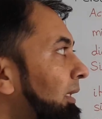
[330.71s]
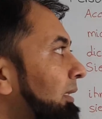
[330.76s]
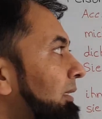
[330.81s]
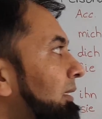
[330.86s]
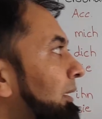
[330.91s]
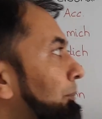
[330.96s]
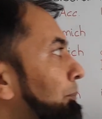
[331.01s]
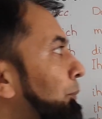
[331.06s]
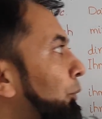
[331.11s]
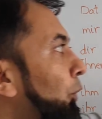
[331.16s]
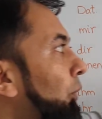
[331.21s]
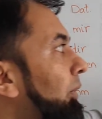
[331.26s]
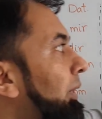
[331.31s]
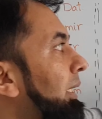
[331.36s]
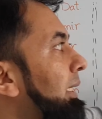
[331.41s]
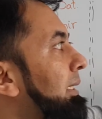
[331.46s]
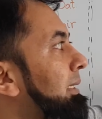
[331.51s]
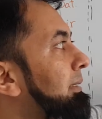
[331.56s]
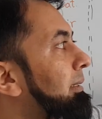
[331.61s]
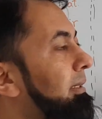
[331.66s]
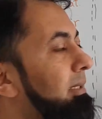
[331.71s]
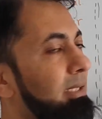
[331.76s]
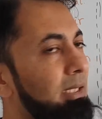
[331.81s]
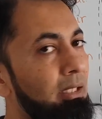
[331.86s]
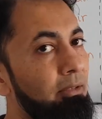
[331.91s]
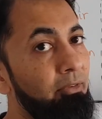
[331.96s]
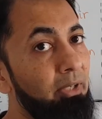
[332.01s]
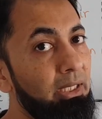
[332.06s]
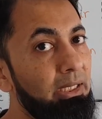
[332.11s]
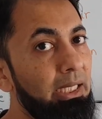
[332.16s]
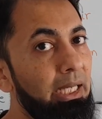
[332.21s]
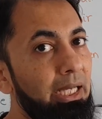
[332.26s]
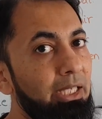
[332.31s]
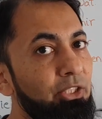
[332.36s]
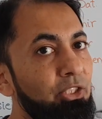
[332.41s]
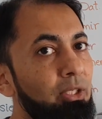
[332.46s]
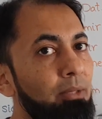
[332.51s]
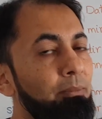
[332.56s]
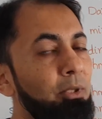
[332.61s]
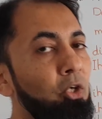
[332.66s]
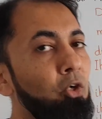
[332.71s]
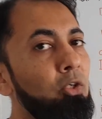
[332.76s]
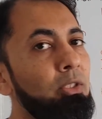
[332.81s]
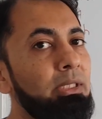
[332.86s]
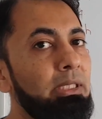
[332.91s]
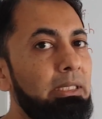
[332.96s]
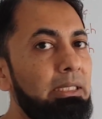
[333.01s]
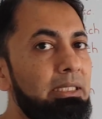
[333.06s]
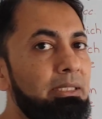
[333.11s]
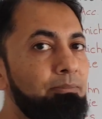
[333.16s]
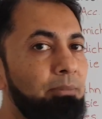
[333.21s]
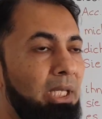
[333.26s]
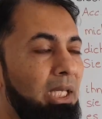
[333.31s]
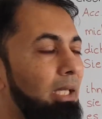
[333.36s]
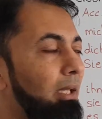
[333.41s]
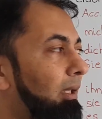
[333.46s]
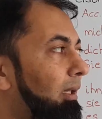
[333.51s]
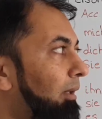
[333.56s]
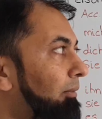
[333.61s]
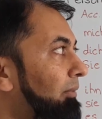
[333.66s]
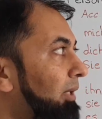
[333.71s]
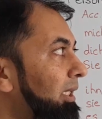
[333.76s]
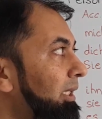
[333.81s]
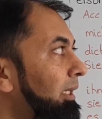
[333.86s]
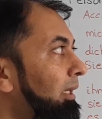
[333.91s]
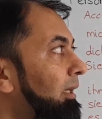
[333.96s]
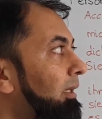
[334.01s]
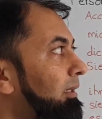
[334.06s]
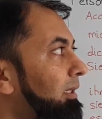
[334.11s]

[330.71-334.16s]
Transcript: The book is receiving the action because it is being given.